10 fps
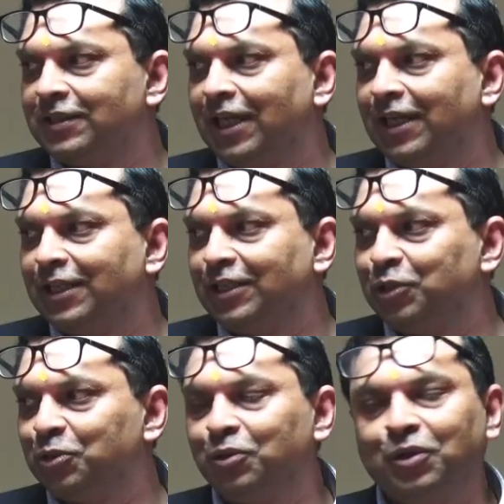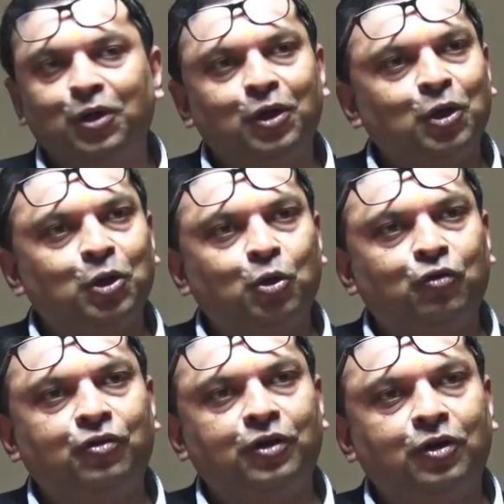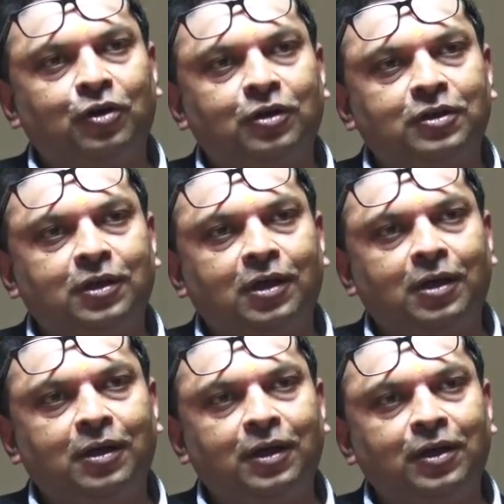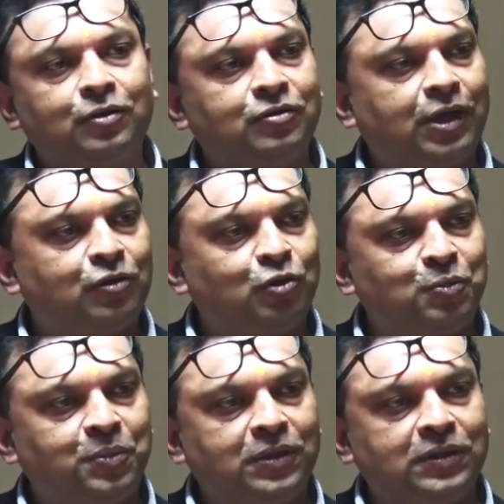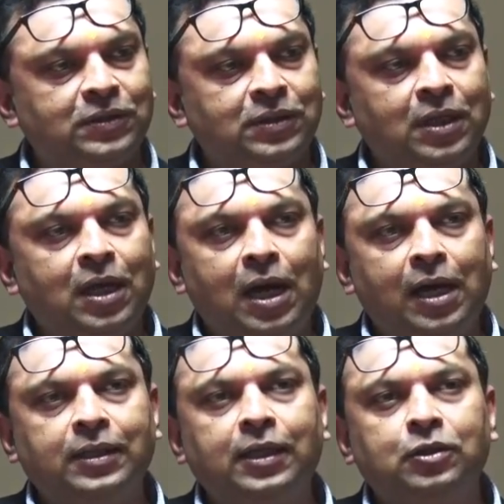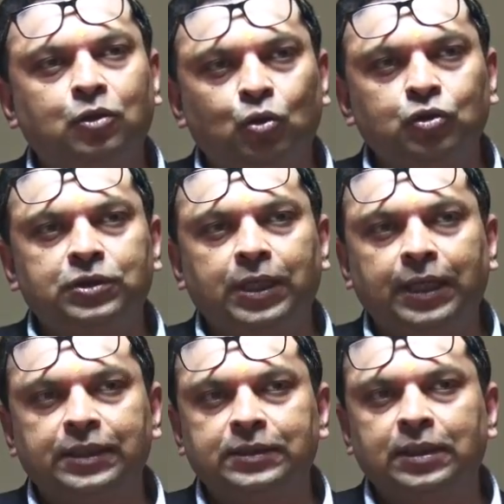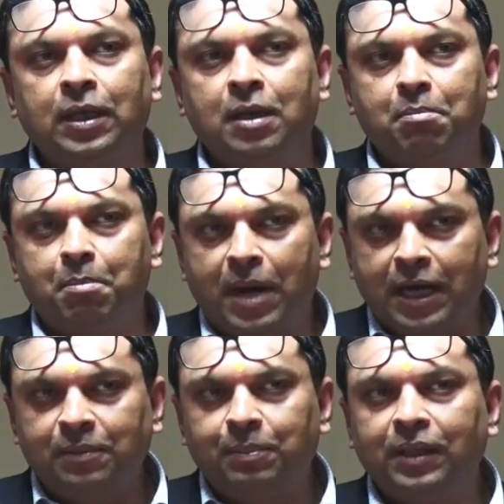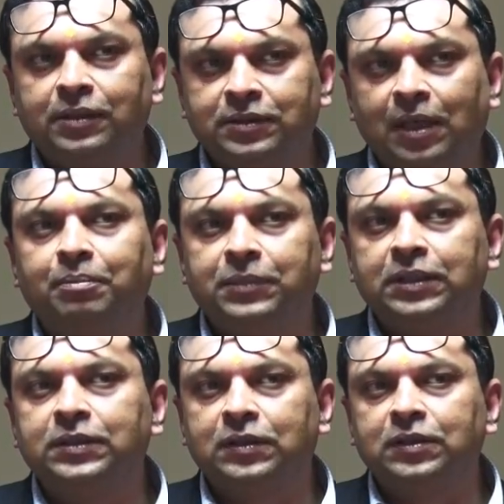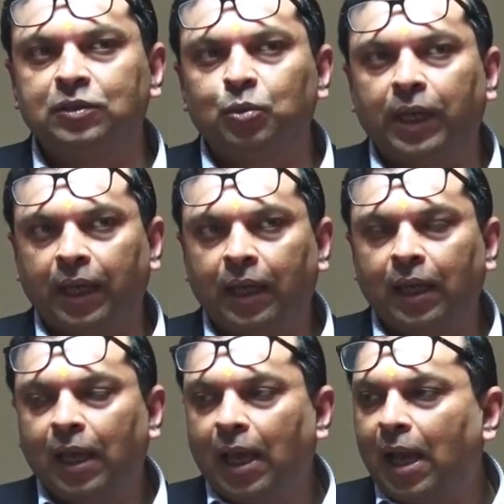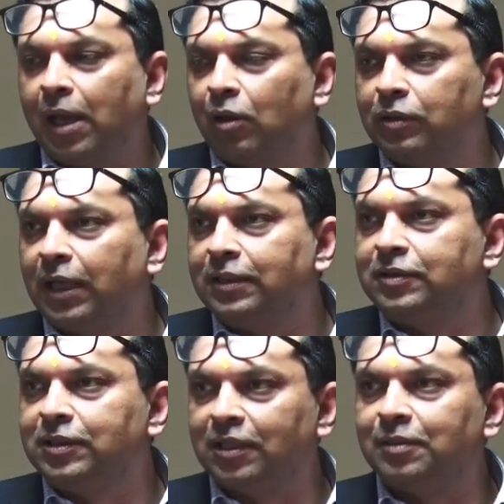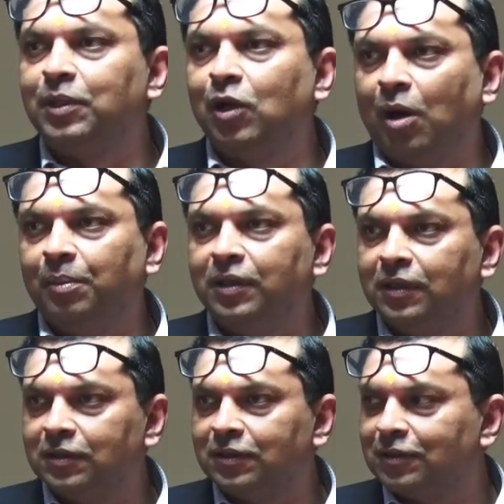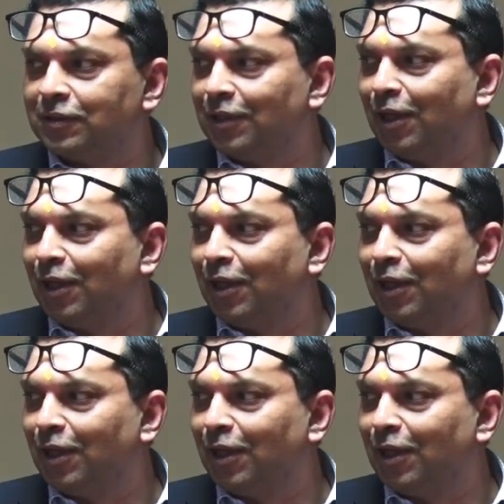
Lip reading: day that you go for your recruitments, I think those days might be some distance away. And on that terribly ominous